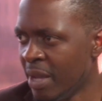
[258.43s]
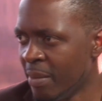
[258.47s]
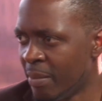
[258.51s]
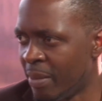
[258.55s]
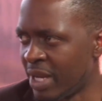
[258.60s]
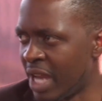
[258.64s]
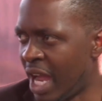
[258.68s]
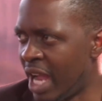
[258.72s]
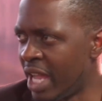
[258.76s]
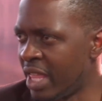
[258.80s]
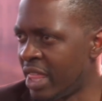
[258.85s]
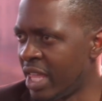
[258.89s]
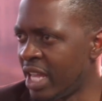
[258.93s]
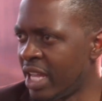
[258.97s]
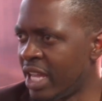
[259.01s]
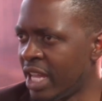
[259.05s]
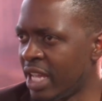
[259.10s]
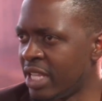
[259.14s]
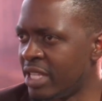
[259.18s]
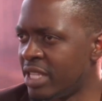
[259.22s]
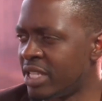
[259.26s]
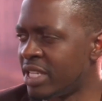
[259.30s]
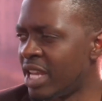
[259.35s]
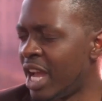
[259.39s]
But I think
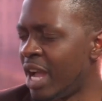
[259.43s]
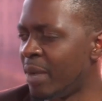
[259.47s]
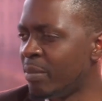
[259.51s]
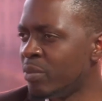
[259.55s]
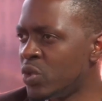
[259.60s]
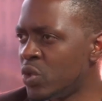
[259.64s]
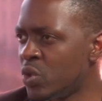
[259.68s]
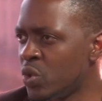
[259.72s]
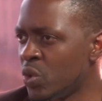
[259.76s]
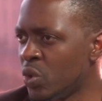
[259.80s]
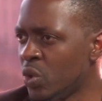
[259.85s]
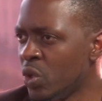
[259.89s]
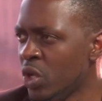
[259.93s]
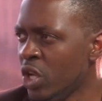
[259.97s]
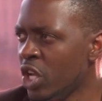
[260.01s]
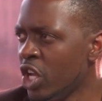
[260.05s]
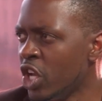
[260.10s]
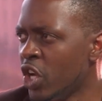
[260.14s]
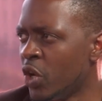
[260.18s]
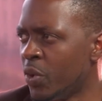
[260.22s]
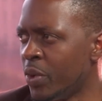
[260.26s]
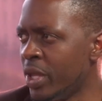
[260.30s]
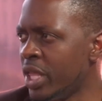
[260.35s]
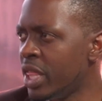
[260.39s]
it's time to
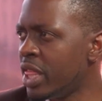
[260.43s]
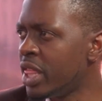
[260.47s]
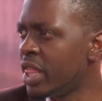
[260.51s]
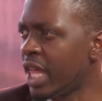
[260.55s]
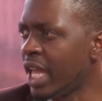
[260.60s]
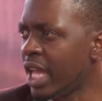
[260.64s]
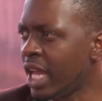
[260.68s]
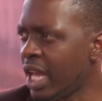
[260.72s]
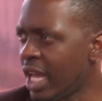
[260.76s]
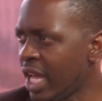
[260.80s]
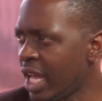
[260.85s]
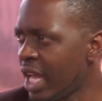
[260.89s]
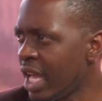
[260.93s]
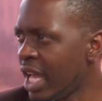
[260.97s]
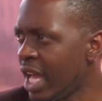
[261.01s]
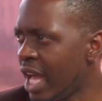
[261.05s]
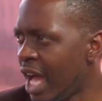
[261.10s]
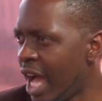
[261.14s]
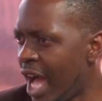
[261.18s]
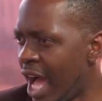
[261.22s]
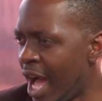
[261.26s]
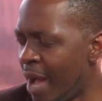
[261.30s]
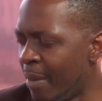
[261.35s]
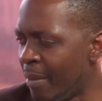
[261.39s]
rethink
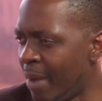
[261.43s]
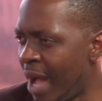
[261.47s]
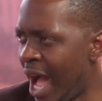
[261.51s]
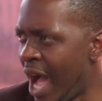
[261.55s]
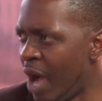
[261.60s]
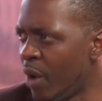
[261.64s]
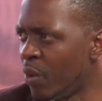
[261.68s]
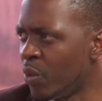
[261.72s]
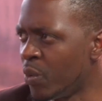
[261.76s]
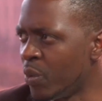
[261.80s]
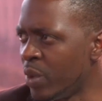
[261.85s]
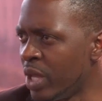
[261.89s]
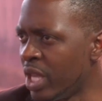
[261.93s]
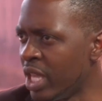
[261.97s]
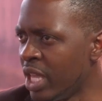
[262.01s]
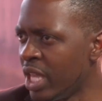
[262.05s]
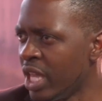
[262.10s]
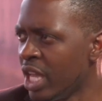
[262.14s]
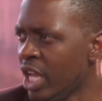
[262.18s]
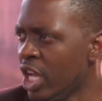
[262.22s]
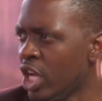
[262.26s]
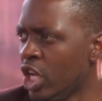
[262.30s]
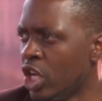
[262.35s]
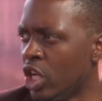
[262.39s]
how we
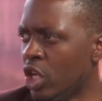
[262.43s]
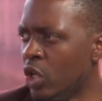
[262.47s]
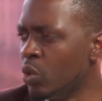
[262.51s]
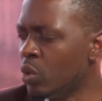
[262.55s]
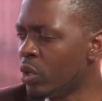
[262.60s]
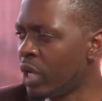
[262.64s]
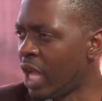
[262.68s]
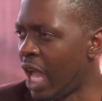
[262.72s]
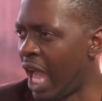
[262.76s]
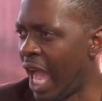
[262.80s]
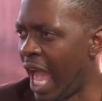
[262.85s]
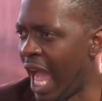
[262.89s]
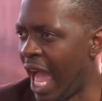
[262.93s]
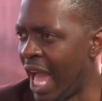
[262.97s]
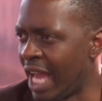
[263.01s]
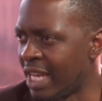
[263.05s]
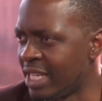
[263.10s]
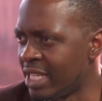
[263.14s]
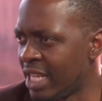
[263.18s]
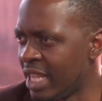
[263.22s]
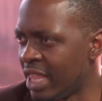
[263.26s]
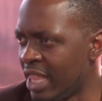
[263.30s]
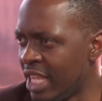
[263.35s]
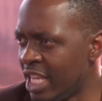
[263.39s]
look
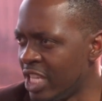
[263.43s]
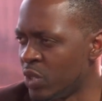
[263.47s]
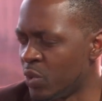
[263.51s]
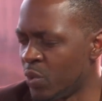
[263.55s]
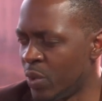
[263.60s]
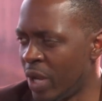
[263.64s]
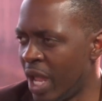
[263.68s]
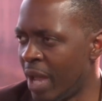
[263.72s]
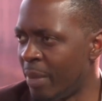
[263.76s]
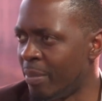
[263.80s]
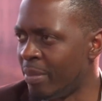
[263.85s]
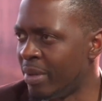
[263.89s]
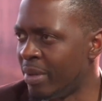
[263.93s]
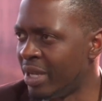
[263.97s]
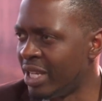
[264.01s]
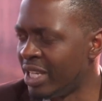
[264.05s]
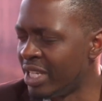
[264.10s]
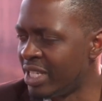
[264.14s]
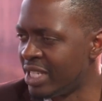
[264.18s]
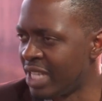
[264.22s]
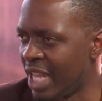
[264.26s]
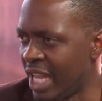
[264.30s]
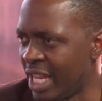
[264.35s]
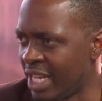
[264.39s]
at these
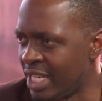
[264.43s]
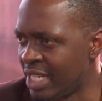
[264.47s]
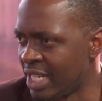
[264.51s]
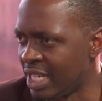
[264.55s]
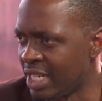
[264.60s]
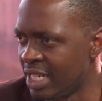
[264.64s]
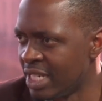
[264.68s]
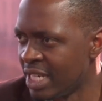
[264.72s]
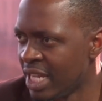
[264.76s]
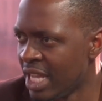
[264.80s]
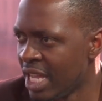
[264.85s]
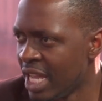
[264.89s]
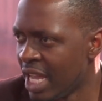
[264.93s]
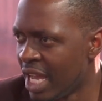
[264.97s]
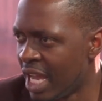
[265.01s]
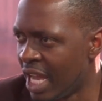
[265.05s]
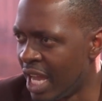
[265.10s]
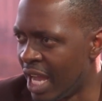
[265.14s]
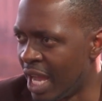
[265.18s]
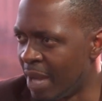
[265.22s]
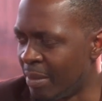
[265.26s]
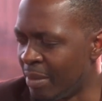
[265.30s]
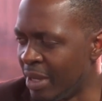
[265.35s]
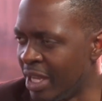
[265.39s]
rehabilitated
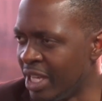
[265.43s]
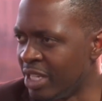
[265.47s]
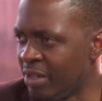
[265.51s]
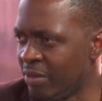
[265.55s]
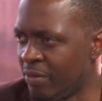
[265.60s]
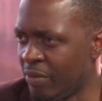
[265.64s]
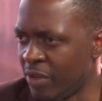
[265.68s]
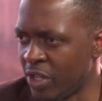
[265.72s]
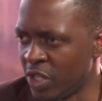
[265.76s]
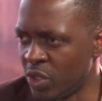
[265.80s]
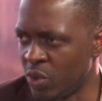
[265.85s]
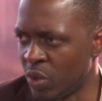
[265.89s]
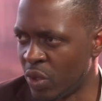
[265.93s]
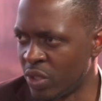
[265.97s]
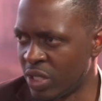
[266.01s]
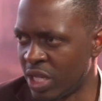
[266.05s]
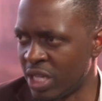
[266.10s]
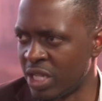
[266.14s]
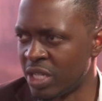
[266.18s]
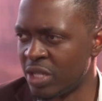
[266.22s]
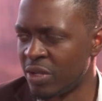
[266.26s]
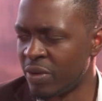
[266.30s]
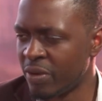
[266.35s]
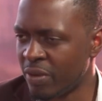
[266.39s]
individuals
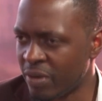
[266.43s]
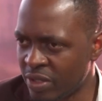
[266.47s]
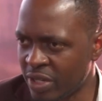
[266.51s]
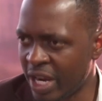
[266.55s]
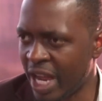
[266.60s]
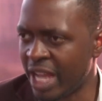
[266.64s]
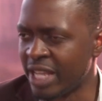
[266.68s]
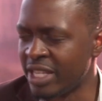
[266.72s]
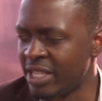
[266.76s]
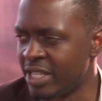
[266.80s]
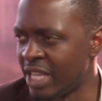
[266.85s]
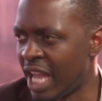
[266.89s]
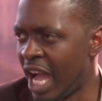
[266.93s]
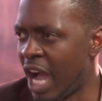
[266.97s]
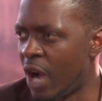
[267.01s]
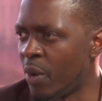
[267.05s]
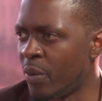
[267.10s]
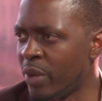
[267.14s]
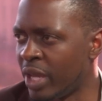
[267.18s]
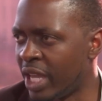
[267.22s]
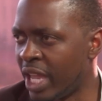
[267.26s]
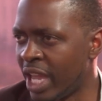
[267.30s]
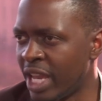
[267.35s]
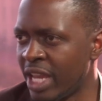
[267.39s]
and try and see how
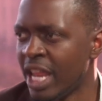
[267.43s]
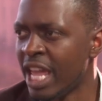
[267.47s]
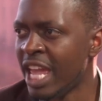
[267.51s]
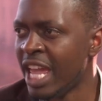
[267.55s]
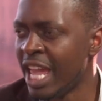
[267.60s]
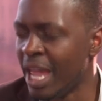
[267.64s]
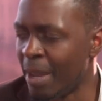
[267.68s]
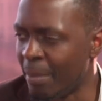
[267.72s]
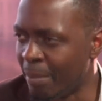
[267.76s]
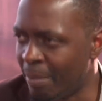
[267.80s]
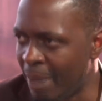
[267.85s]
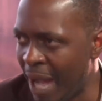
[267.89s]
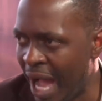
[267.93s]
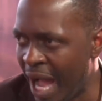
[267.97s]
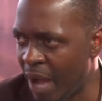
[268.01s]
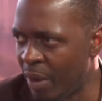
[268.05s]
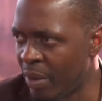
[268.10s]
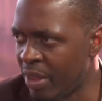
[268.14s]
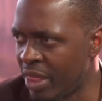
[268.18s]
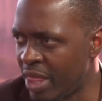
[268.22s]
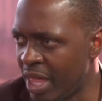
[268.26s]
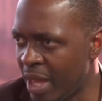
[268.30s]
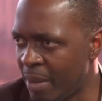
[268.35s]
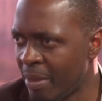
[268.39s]
we can
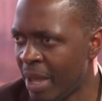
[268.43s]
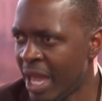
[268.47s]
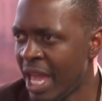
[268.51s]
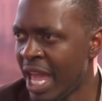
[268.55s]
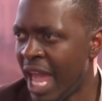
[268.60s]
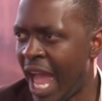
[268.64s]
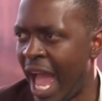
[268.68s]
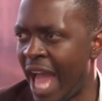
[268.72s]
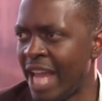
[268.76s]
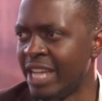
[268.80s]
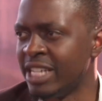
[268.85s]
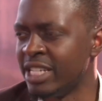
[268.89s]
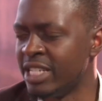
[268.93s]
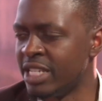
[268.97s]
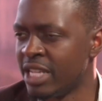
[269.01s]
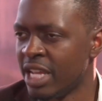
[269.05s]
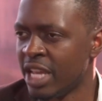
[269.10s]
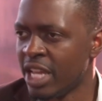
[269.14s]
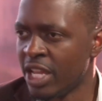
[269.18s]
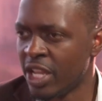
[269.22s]
empower them and